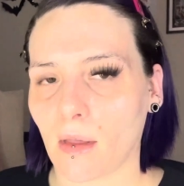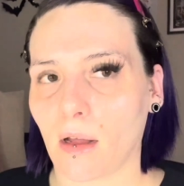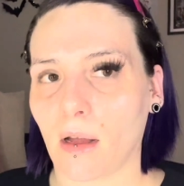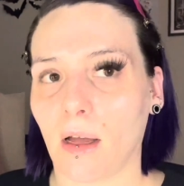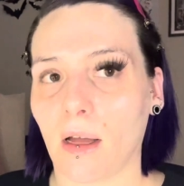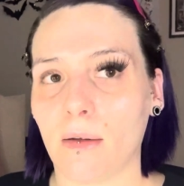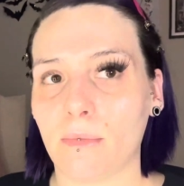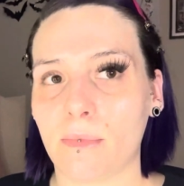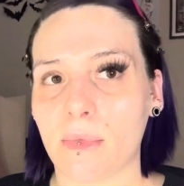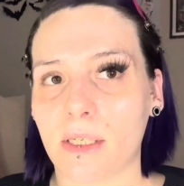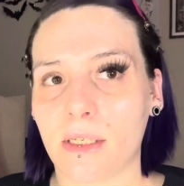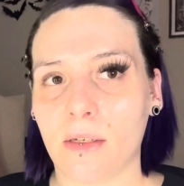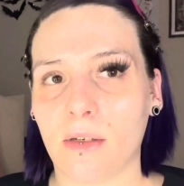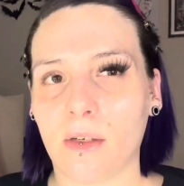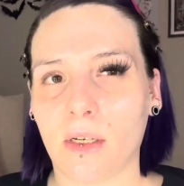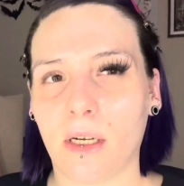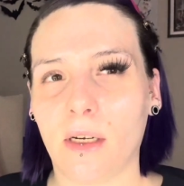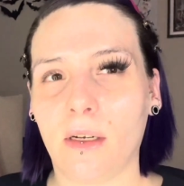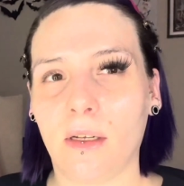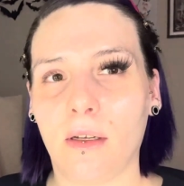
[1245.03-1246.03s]
I'm still
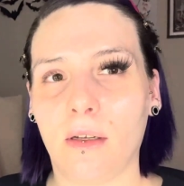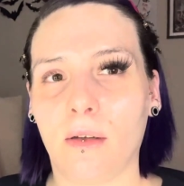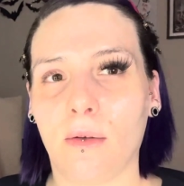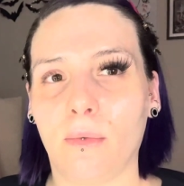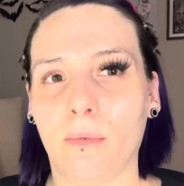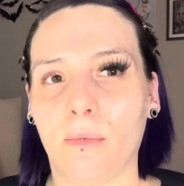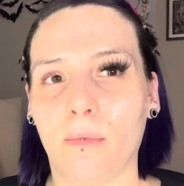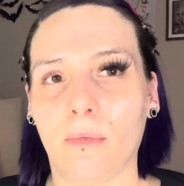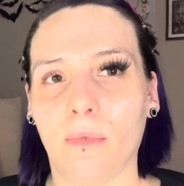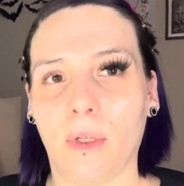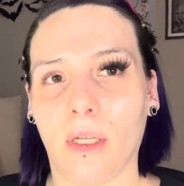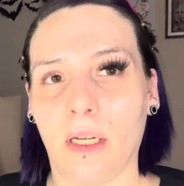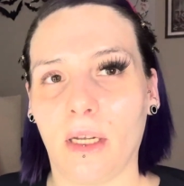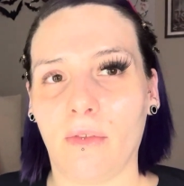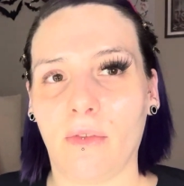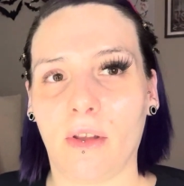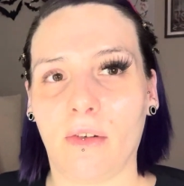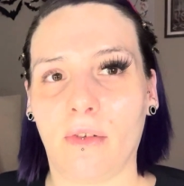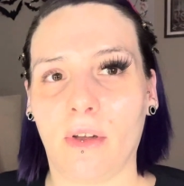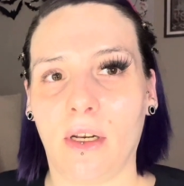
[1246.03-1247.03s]
gonna
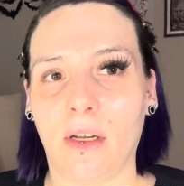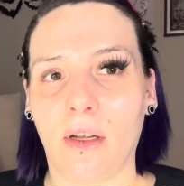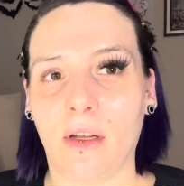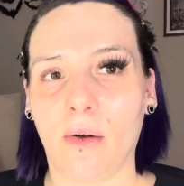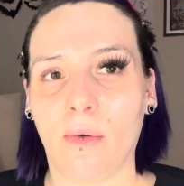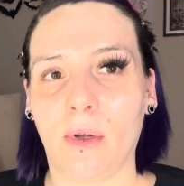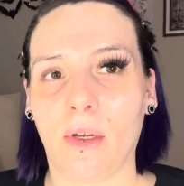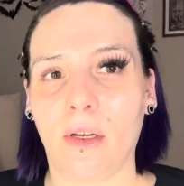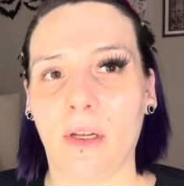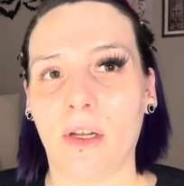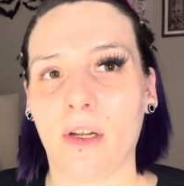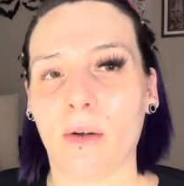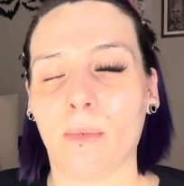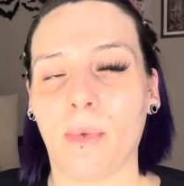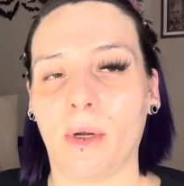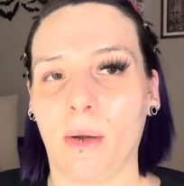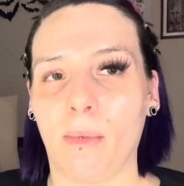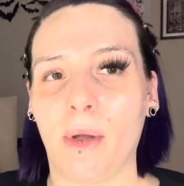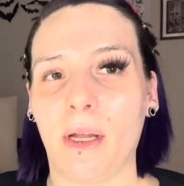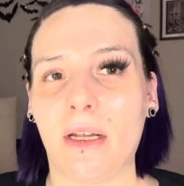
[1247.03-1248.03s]
leave the video in here,
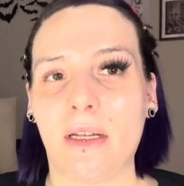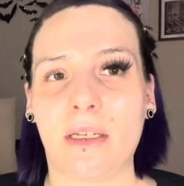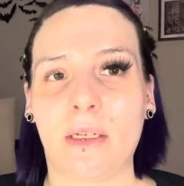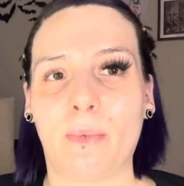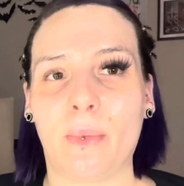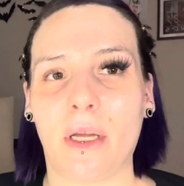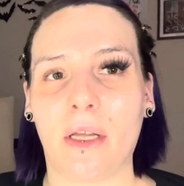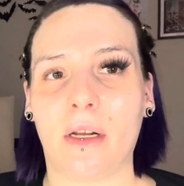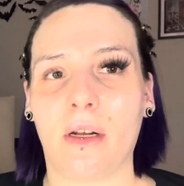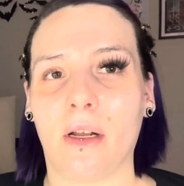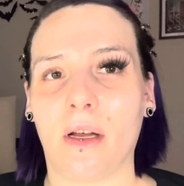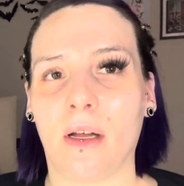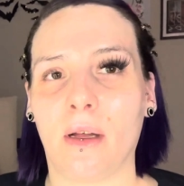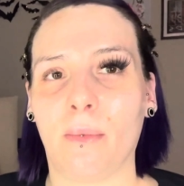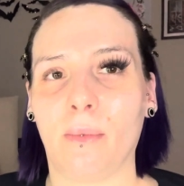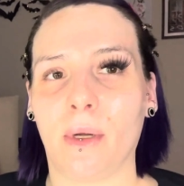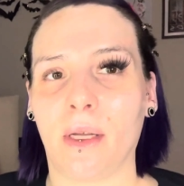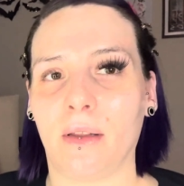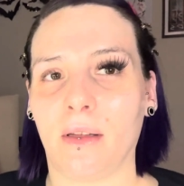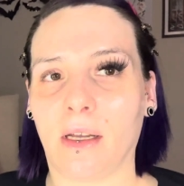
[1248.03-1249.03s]
but I may speed it
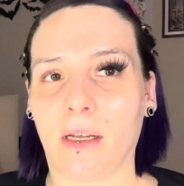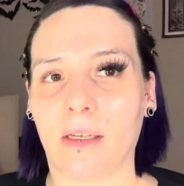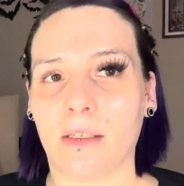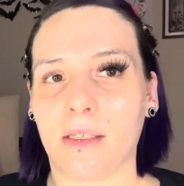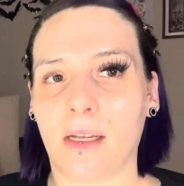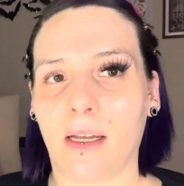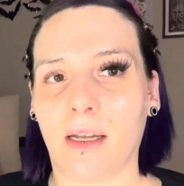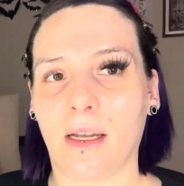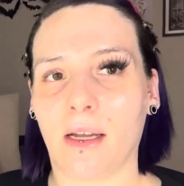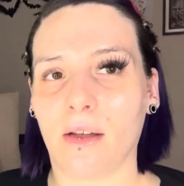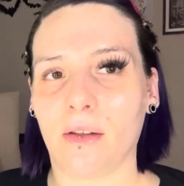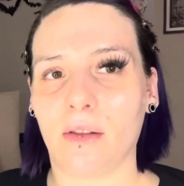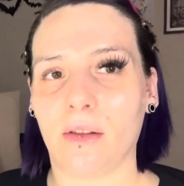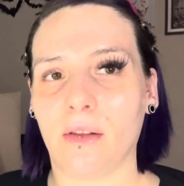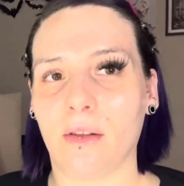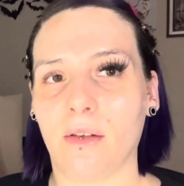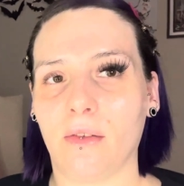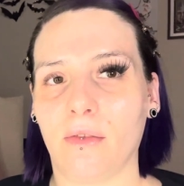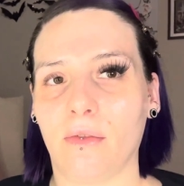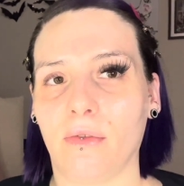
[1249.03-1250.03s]
up and like take out
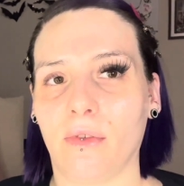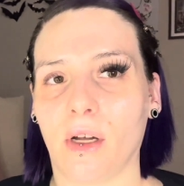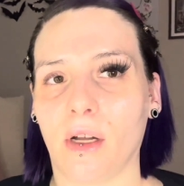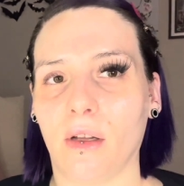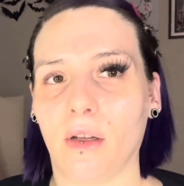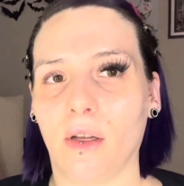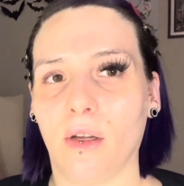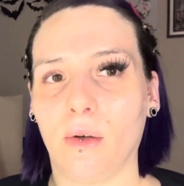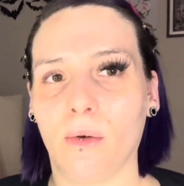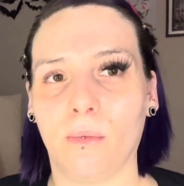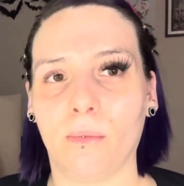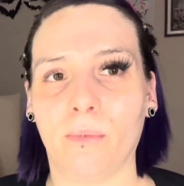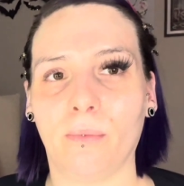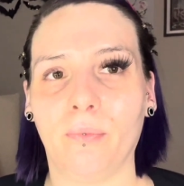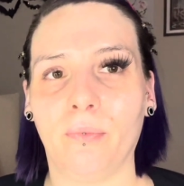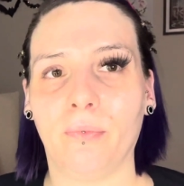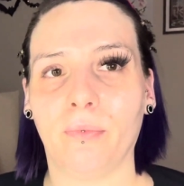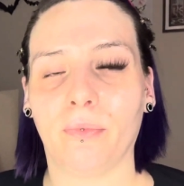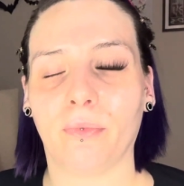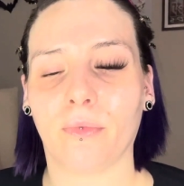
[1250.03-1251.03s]
the volume